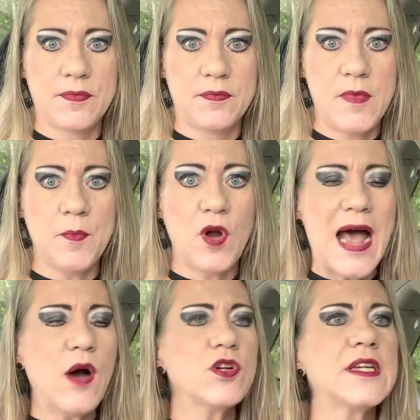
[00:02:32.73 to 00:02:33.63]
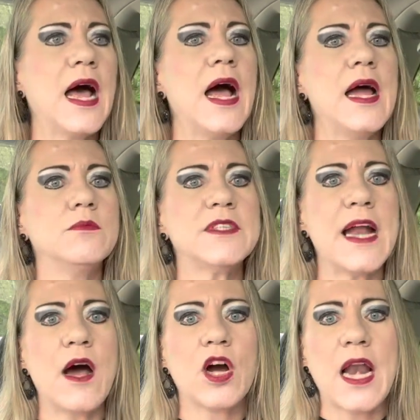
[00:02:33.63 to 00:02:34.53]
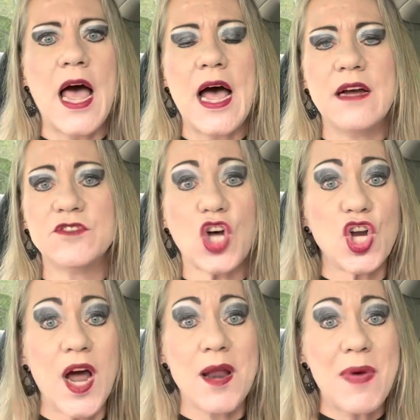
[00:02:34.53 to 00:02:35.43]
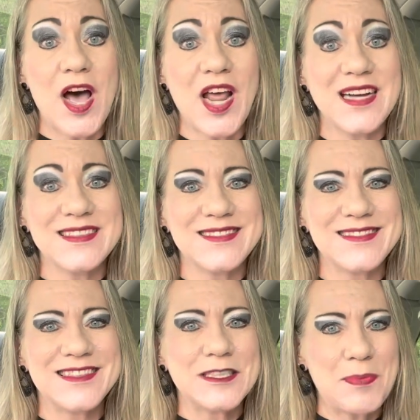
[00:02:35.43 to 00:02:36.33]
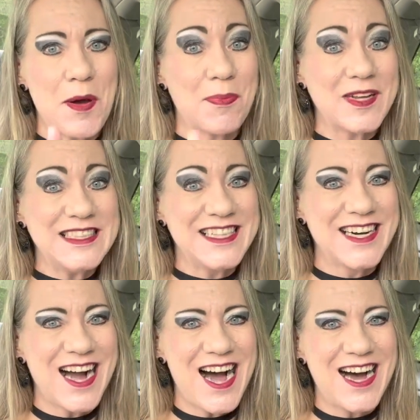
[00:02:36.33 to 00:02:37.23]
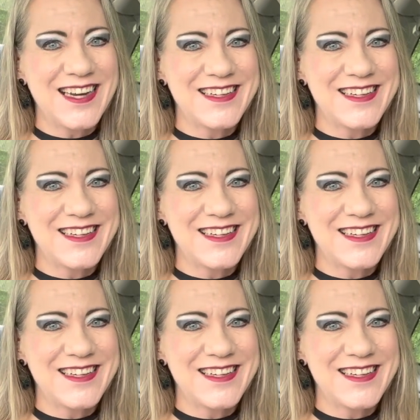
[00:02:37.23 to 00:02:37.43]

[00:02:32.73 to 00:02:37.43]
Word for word: Remember, our times and our lives are not about us about pleasing God.